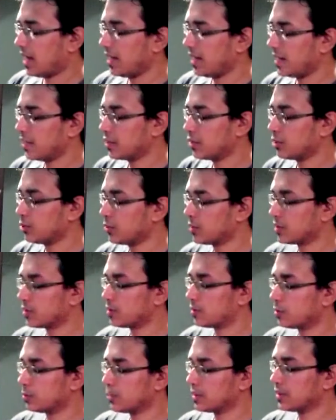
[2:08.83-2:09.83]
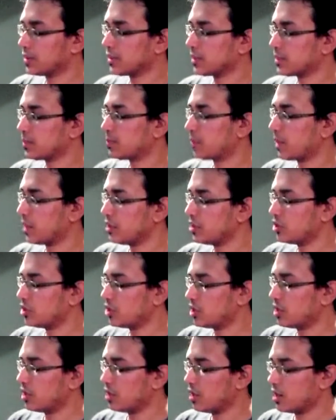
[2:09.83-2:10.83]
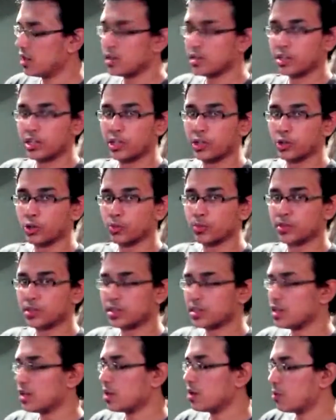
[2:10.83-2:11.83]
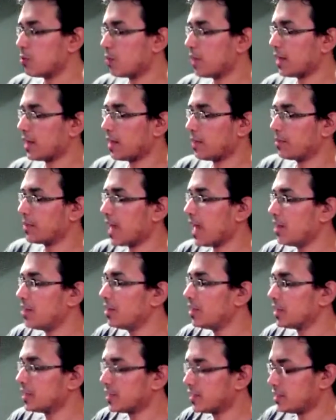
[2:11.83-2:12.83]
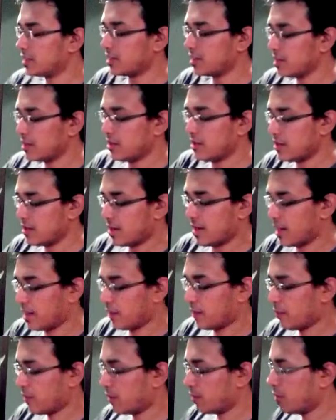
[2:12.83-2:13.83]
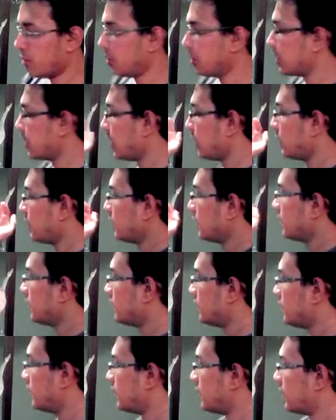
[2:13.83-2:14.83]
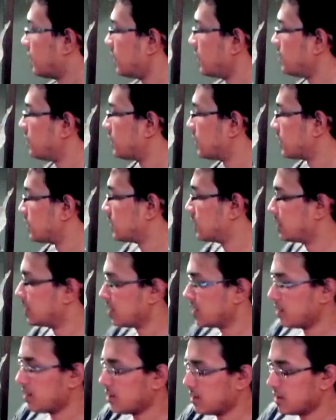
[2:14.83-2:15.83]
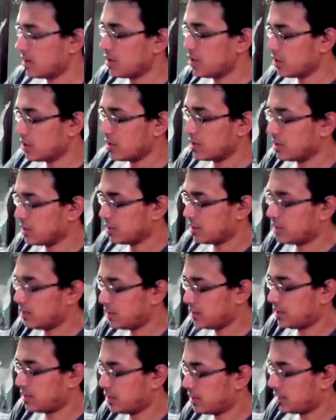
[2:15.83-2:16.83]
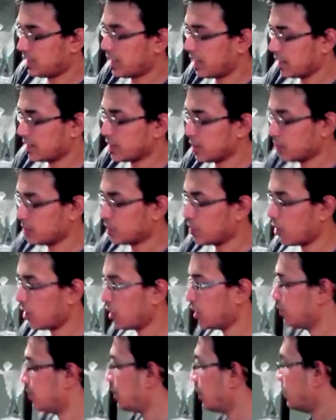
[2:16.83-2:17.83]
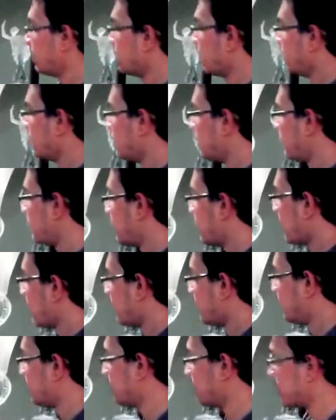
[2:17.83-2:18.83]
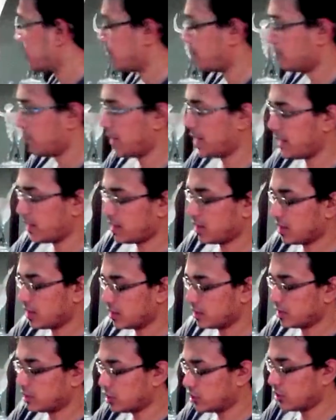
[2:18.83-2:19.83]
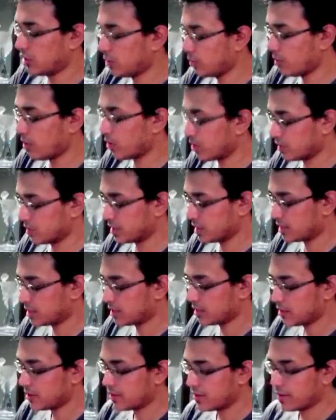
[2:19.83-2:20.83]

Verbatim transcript: I like to do it with the sponge cubes when I'm carrying it and if I'm not carrying it I just take some toilet paper and make three balls.